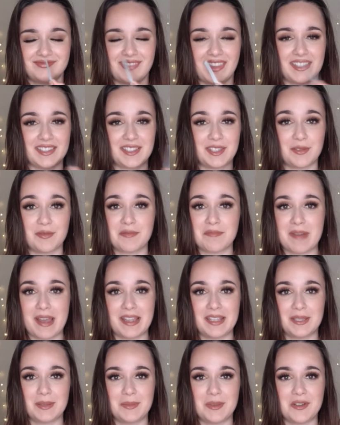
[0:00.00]
This
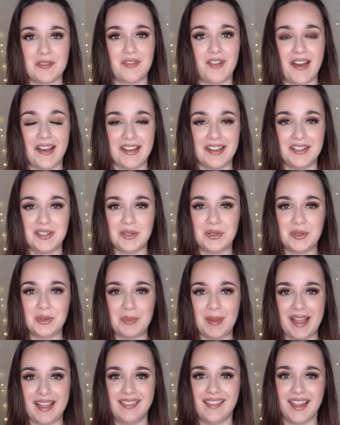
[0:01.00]
reminds me of Idol
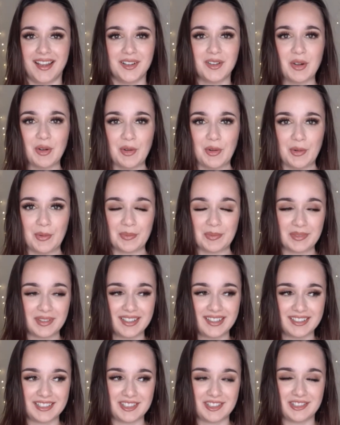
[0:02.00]
by Lancome.
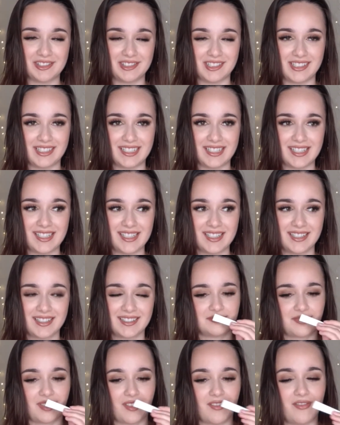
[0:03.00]
Literally.
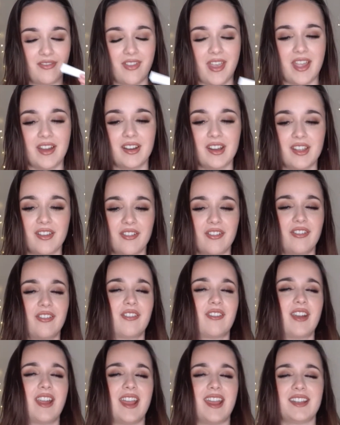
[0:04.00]
Very
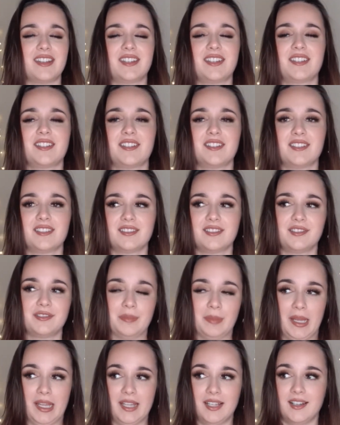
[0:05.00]
fresh. Oh
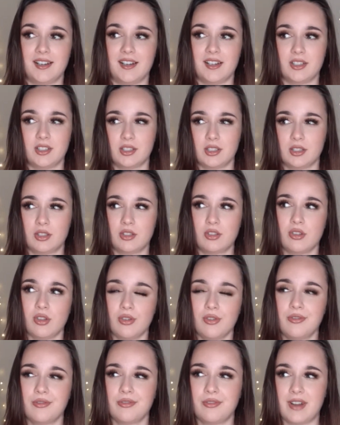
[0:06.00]
my gosh.
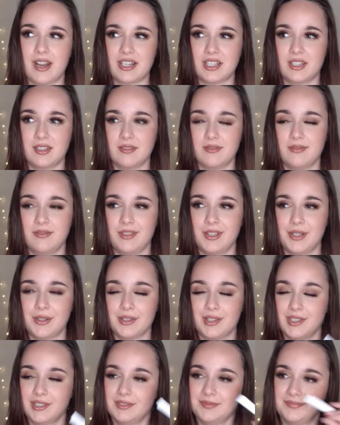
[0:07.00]
So fresh and
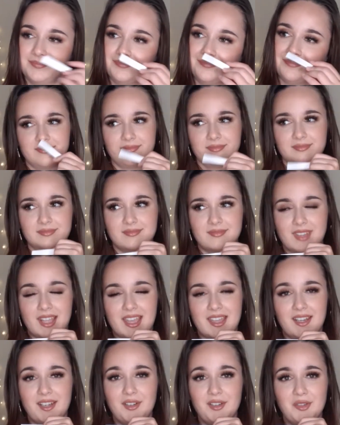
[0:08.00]
floral. I
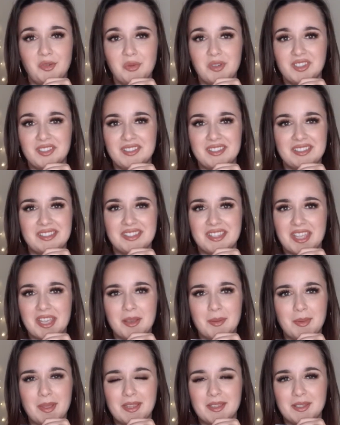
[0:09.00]
don't know what to
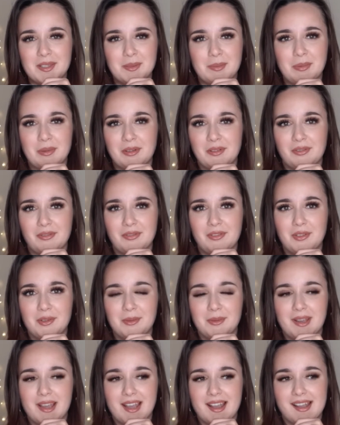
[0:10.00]
say about this
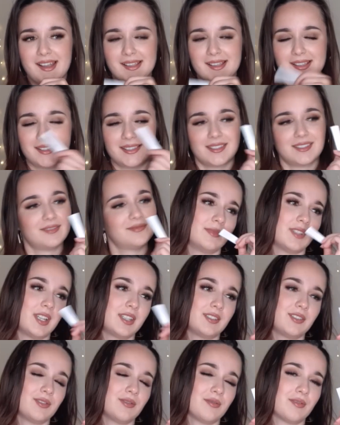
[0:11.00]
perfume, guys.
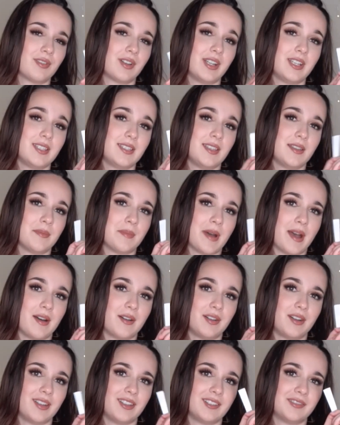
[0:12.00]
Not too crazy
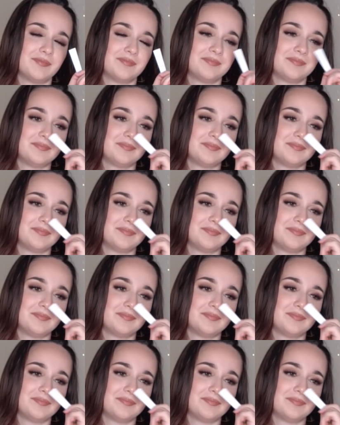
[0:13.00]
about it.